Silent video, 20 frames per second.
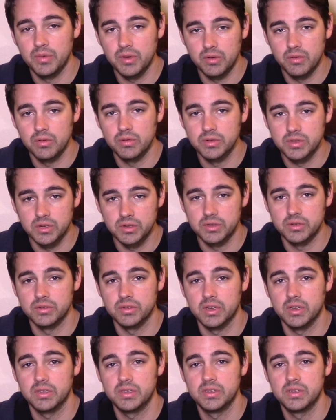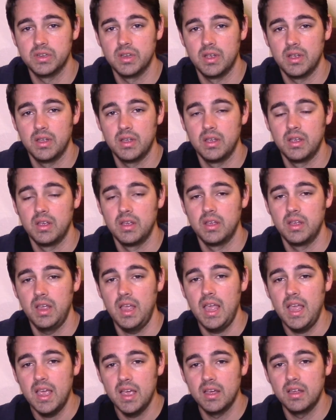the Google search results.
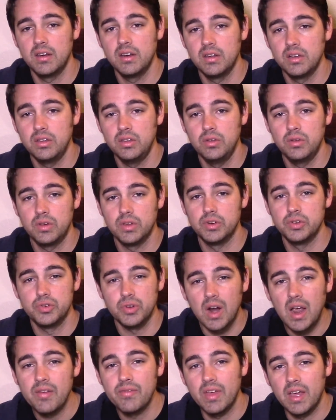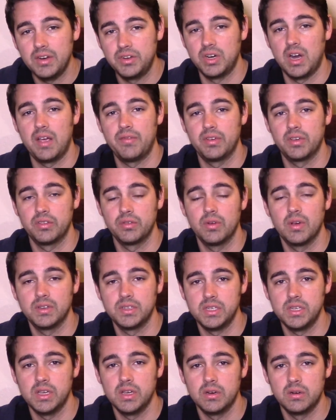And you can drive that traffic through
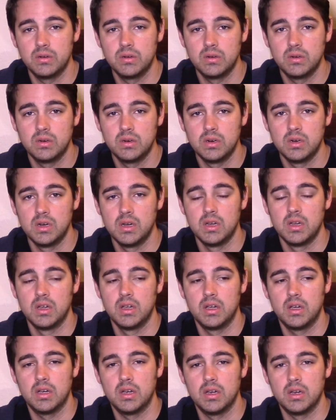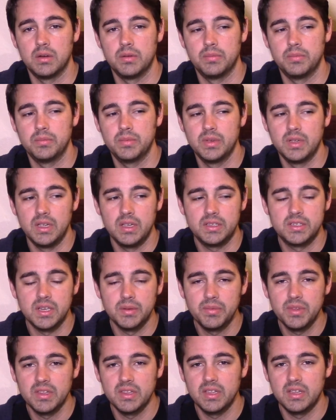SEO. Um, it's
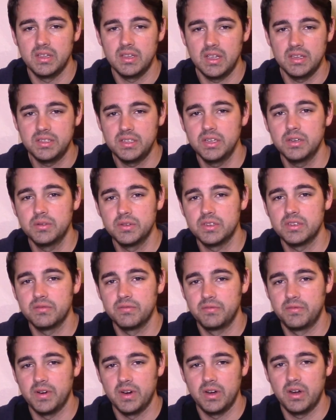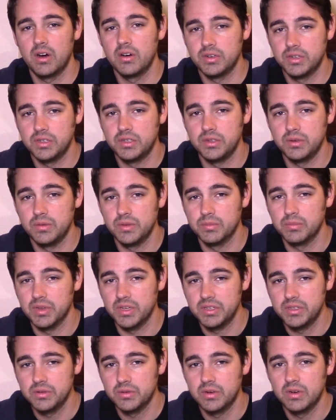something that SEO is very hard to do in the
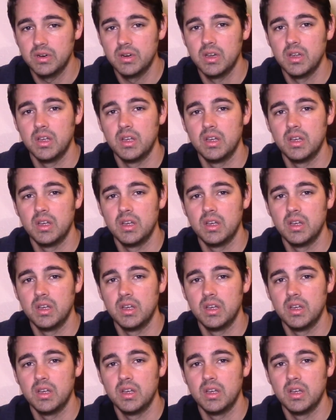Play Store,